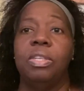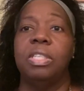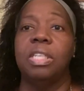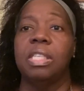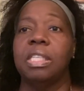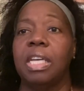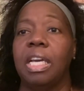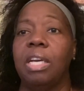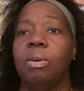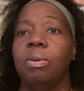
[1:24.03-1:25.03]
You just
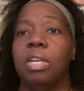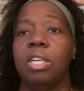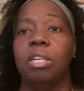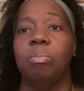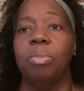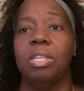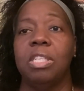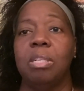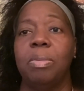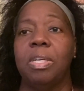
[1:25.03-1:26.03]
can't go get a
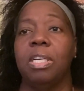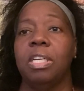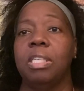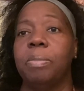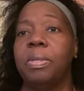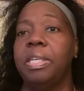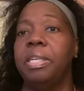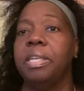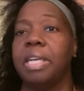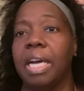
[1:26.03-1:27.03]
business because
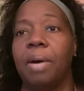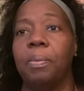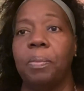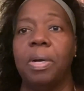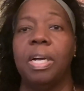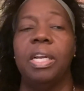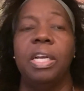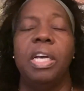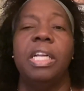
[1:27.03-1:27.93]
Monita got one.